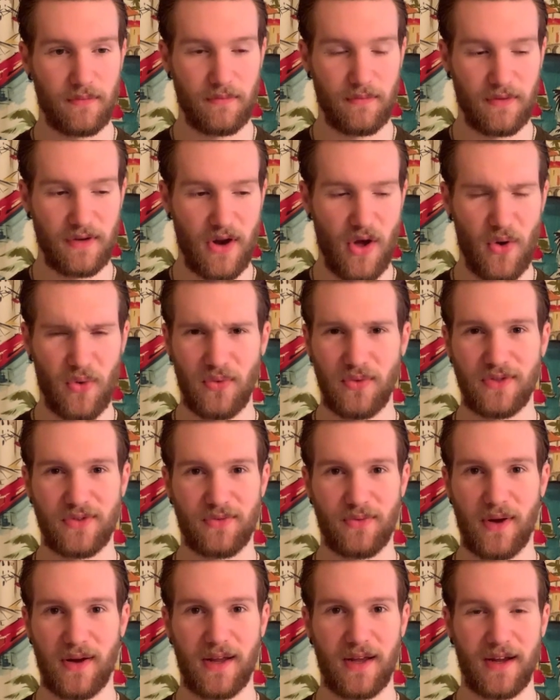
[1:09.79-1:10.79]
and nose
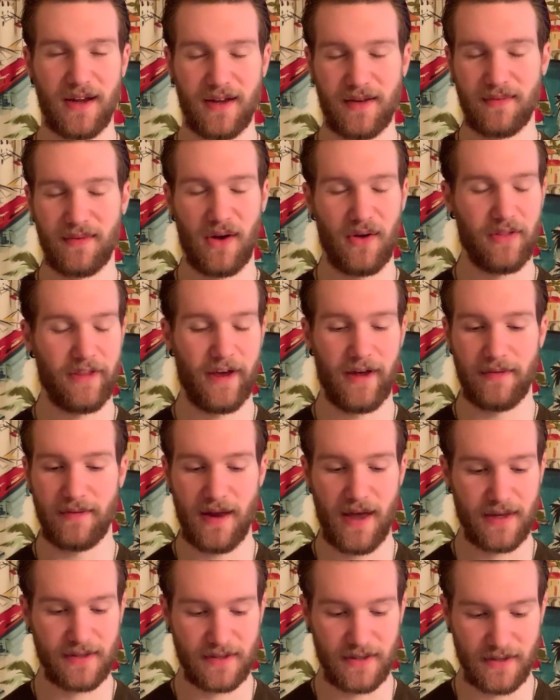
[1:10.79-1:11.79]
running and all that
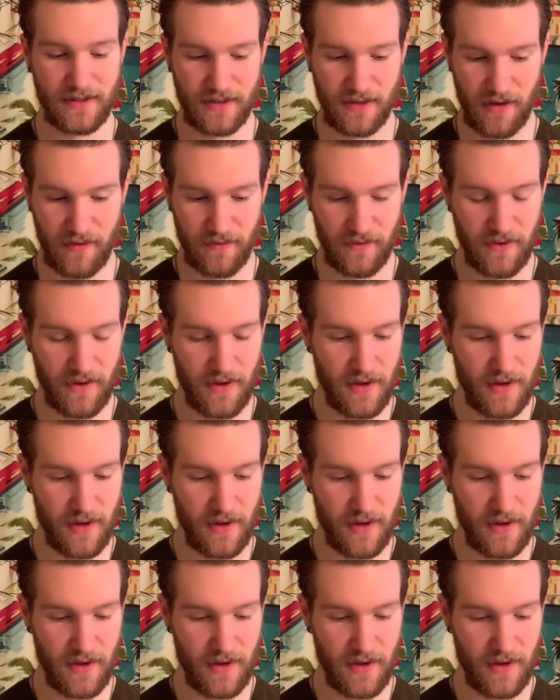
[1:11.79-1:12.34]
nasty stuff.